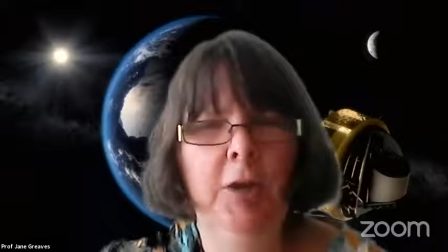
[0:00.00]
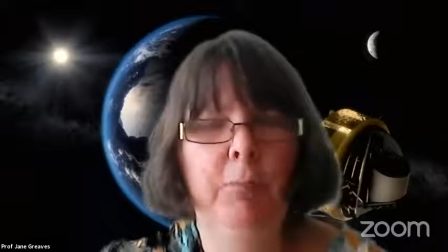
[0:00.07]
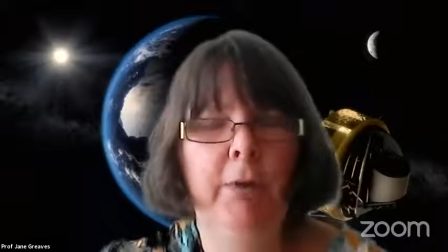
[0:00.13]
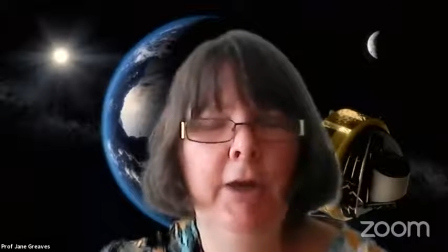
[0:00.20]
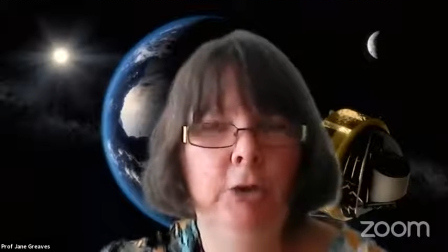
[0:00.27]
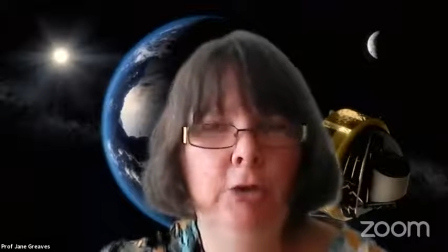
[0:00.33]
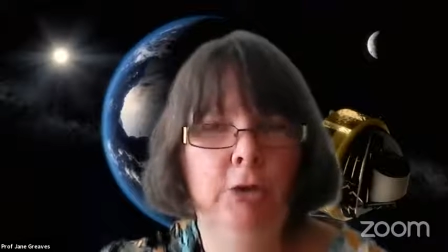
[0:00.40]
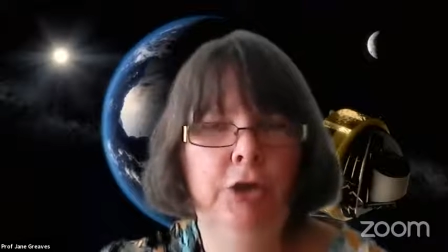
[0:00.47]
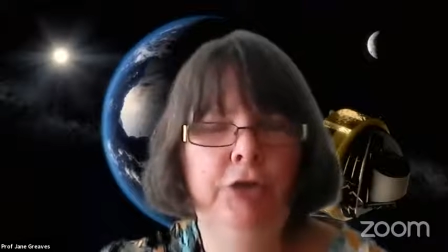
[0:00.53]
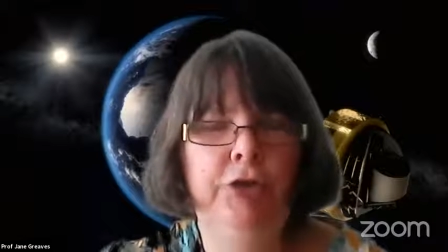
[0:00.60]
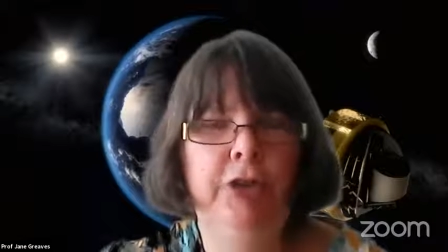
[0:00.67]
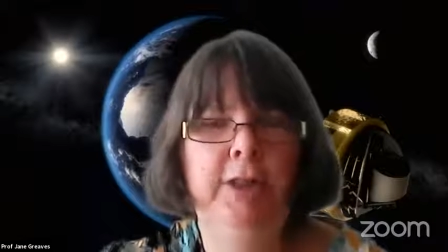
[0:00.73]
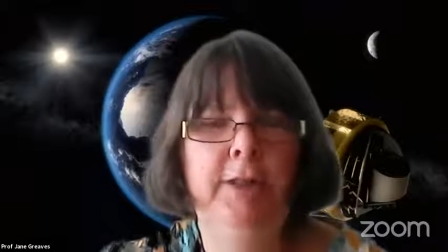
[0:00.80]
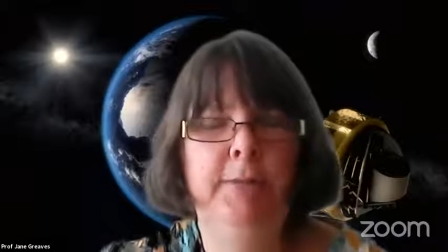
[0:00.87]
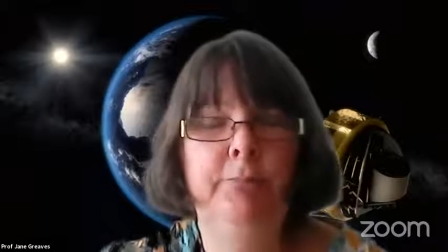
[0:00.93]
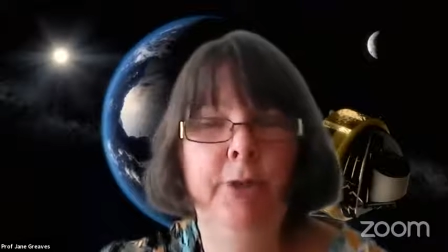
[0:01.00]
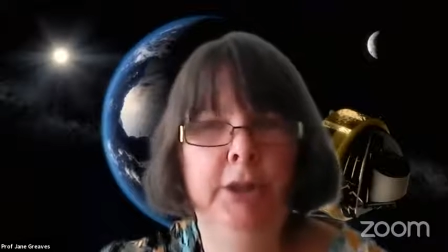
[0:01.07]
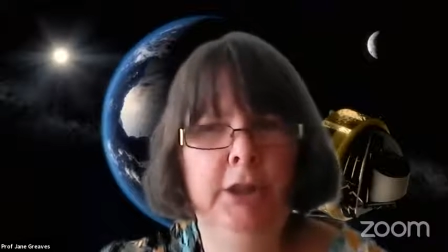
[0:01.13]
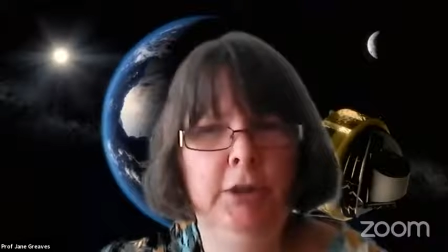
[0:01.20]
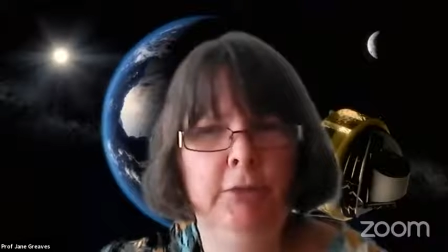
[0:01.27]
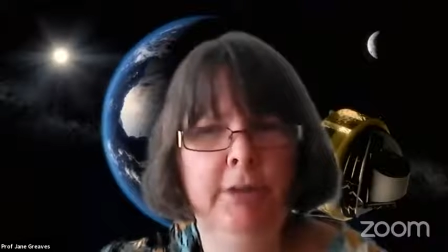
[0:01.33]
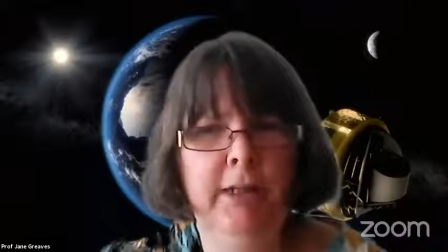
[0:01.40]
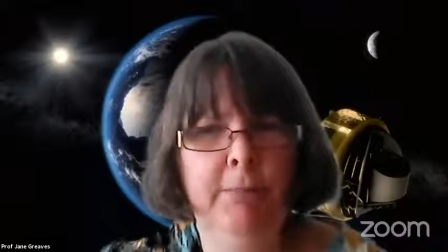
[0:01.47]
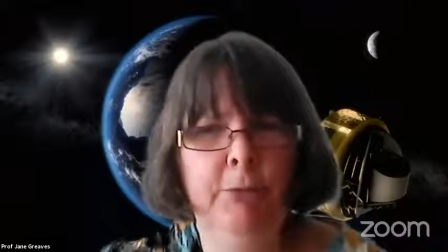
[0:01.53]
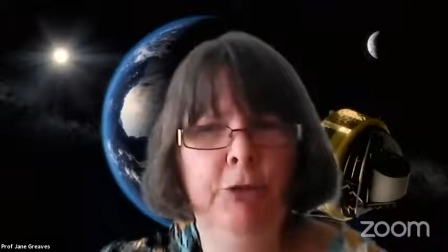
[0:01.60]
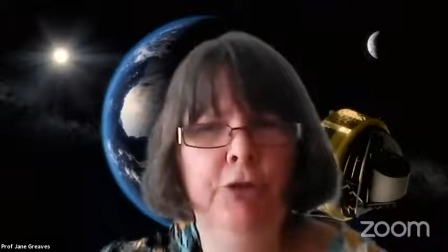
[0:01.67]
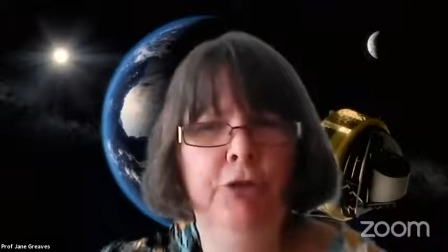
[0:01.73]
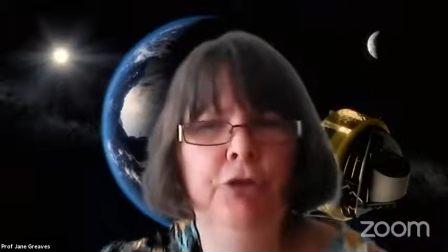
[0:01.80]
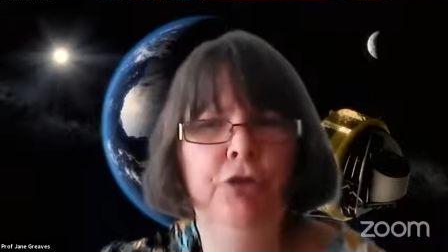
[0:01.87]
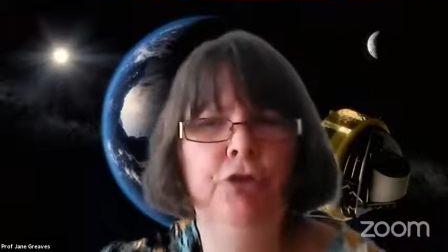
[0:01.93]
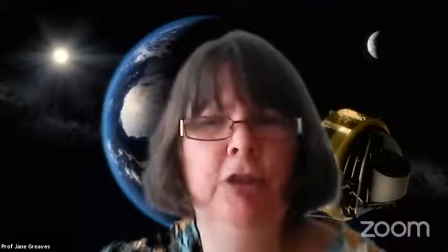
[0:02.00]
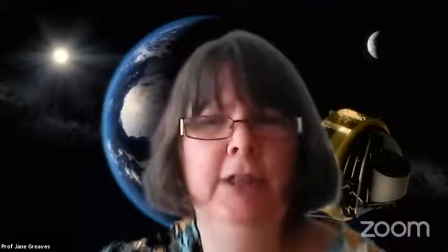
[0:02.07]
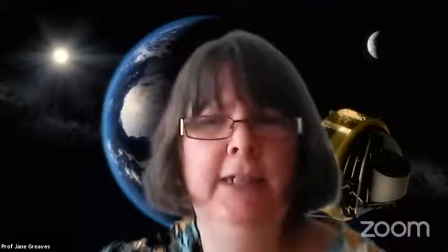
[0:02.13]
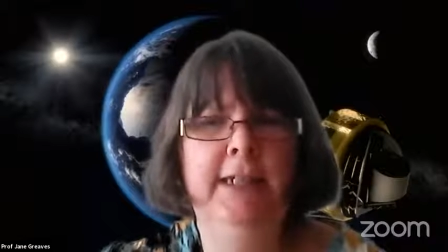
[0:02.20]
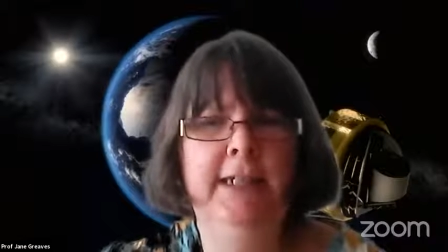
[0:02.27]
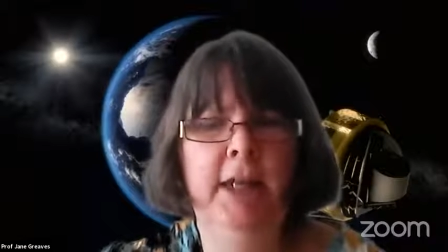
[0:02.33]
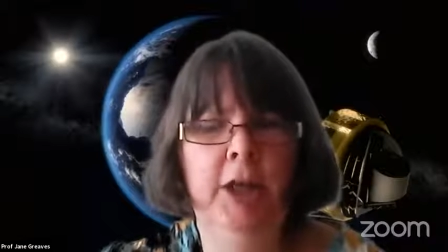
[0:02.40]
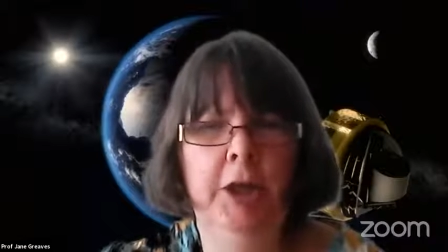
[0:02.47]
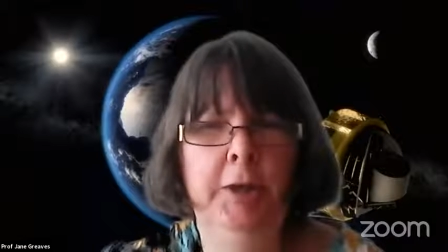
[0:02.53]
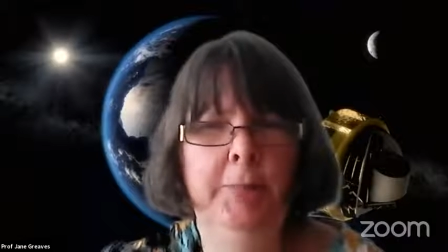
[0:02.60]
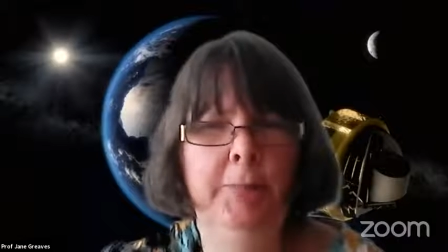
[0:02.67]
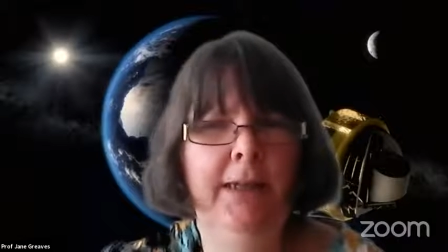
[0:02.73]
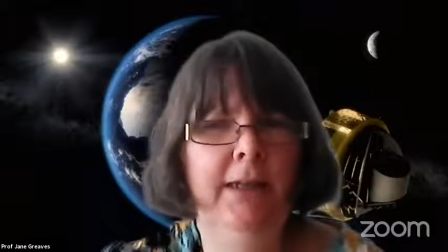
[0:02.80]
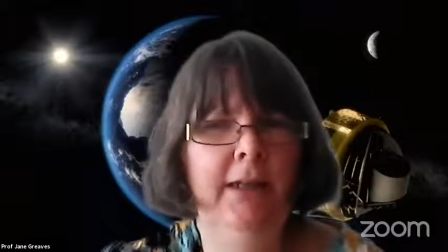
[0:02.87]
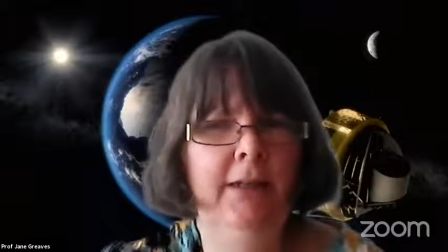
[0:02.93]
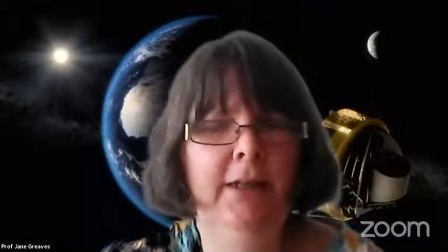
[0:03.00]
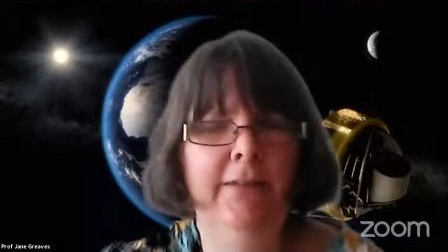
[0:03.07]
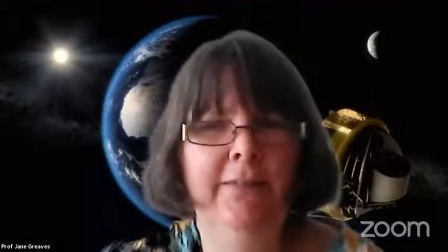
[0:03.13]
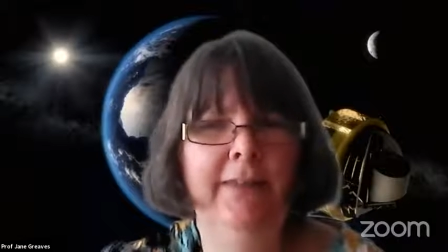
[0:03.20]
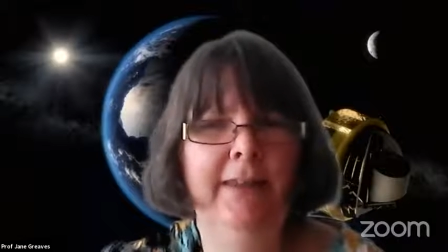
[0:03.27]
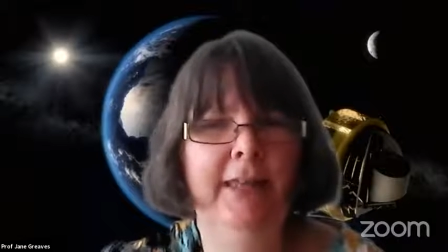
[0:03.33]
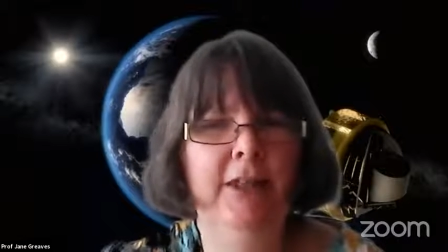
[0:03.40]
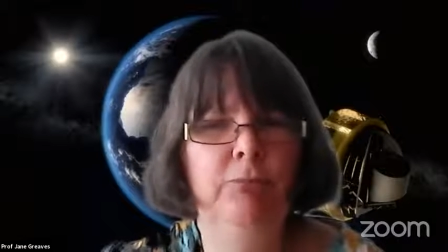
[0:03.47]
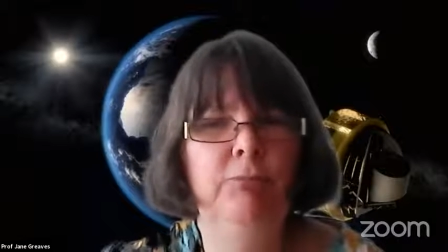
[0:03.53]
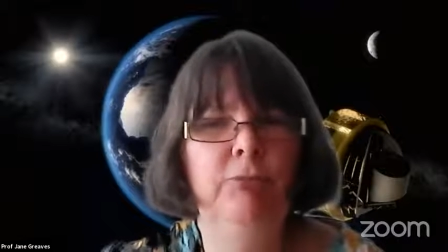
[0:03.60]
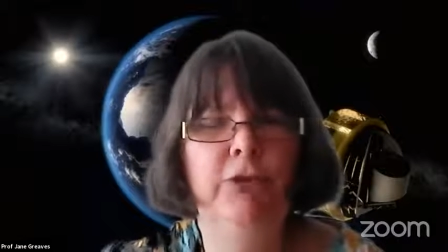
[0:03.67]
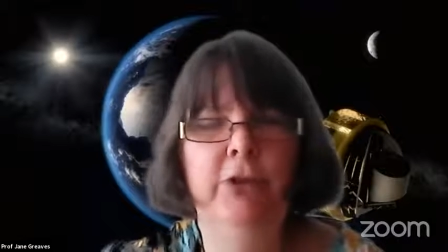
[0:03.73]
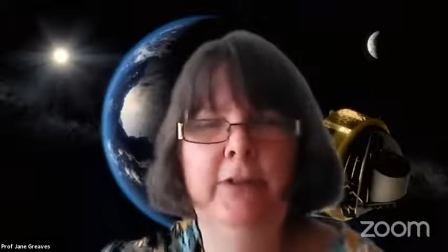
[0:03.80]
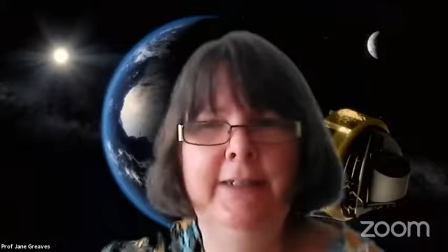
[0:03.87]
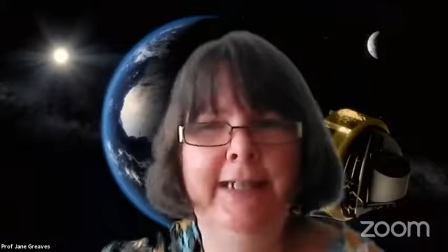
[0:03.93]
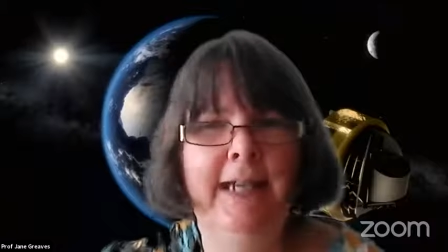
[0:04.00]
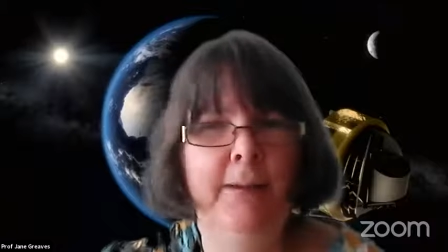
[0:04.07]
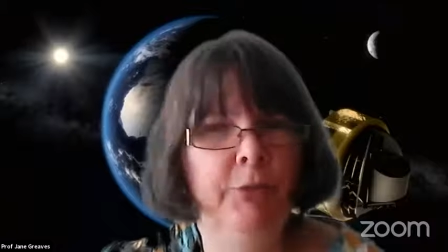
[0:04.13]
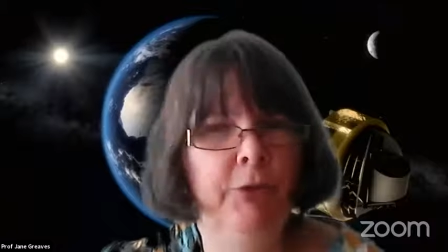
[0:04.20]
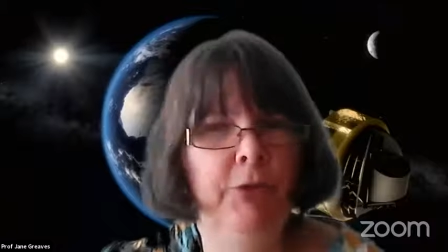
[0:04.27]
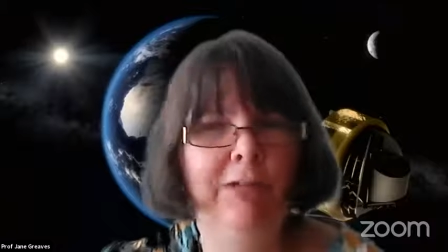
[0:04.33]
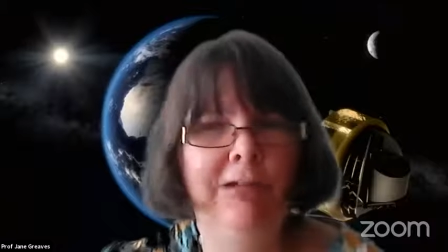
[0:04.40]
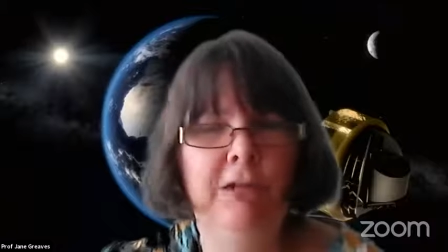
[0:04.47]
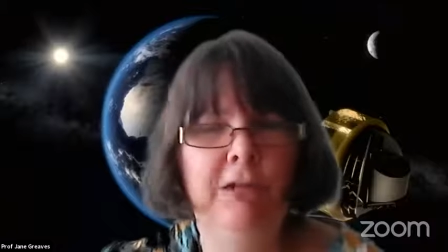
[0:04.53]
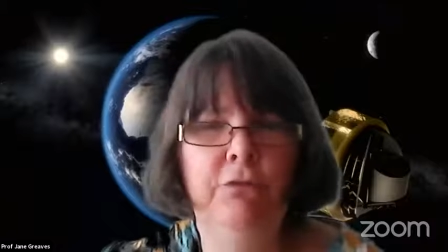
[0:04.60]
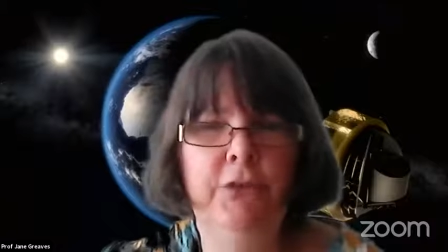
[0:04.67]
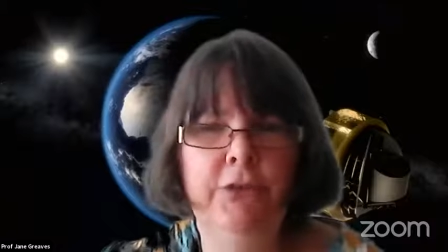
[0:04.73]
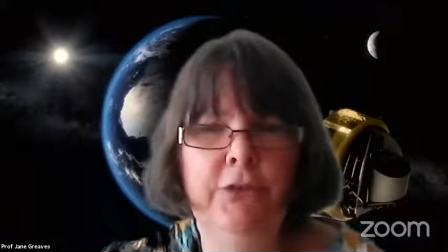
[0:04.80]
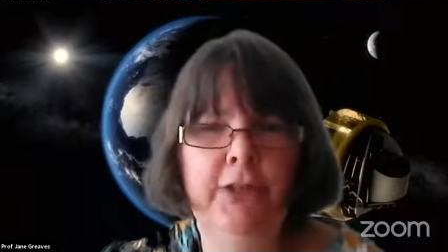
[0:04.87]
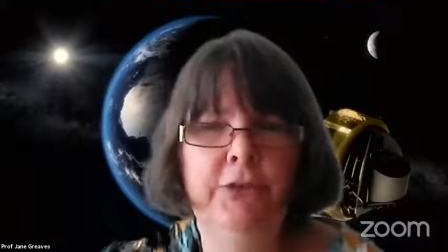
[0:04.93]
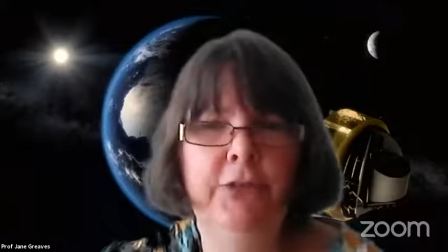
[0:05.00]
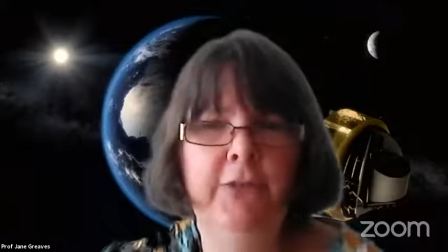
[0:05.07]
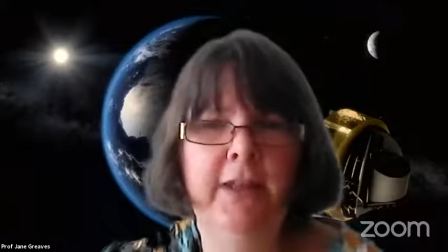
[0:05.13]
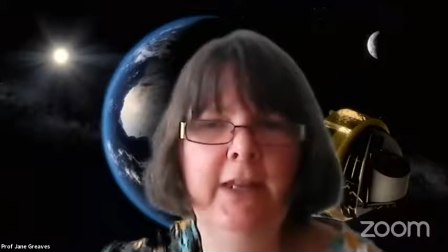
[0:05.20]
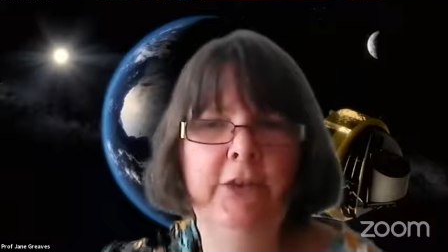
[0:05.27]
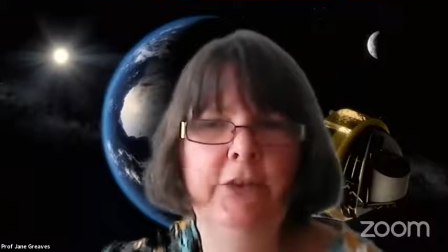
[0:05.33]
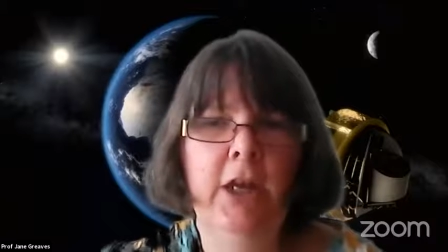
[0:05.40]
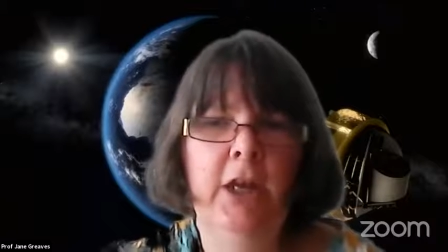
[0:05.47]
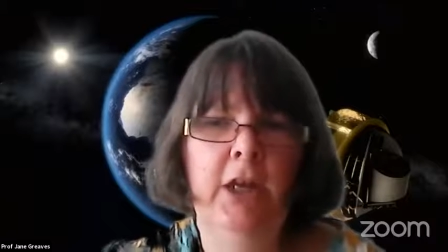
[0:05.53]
biology, biochemistry, and they study atmospheric physics and things.